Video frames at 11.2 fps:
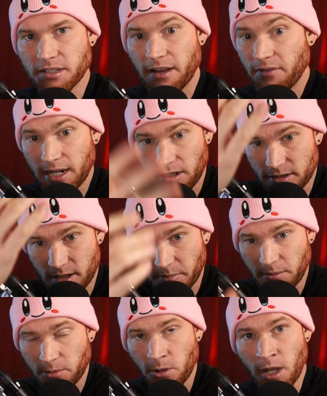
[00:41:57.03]
I've had lots of
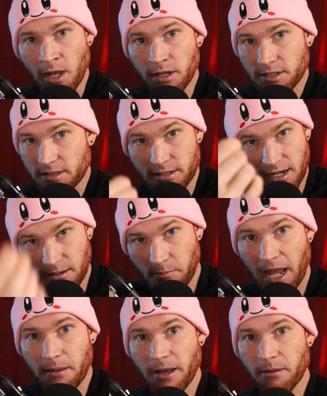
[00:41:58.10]
people just
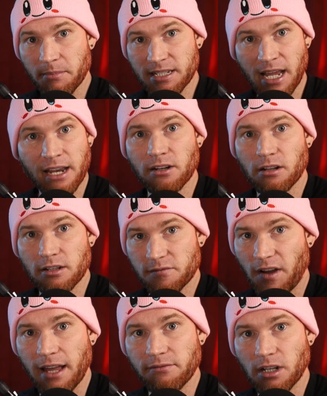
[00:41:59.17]
PayPal me $10,
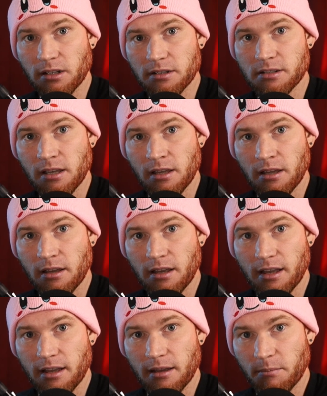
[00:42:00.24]
$5,
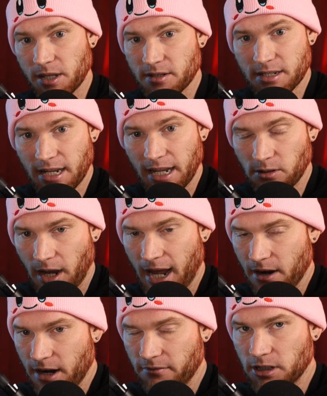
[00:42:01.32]
because they're like, look, I
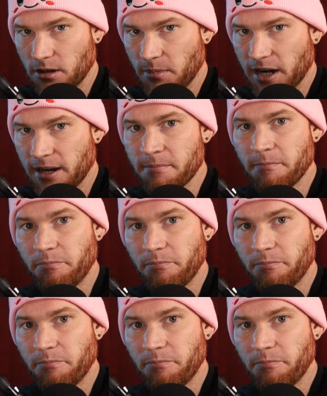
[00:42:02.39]
don't have a lot of money.